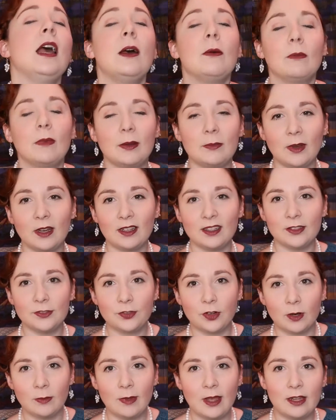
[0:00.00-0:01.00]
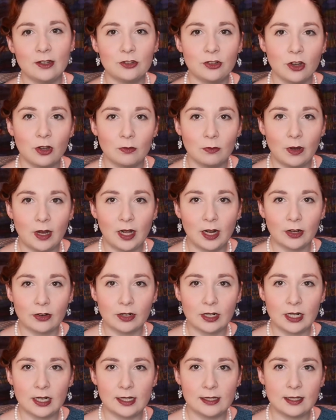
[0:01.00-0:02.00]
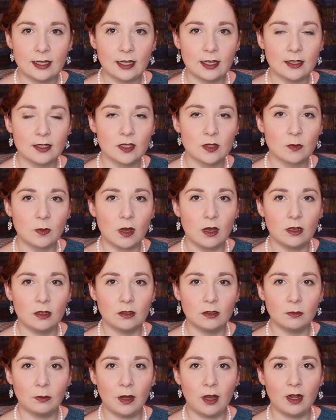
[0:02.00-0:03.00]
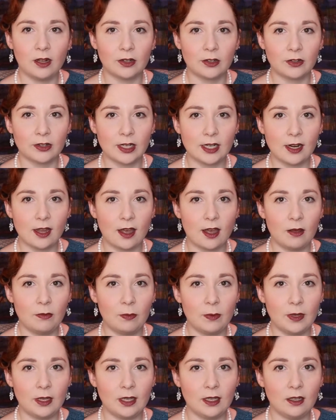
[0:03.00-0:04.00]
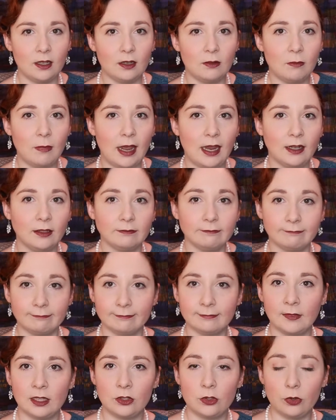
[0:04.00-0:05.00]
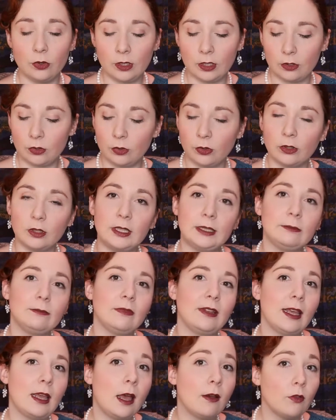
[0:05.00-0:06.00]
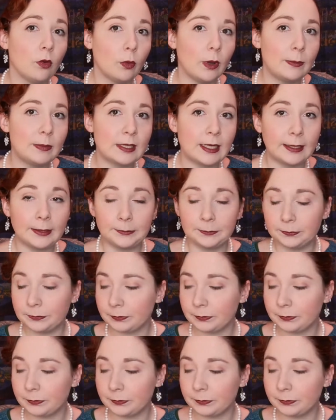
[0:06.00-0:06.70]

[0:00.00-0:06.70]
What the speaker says: My mug is from Edgecombe Pottery. It's a small pottery up in Maine. You can Google it. They have a website.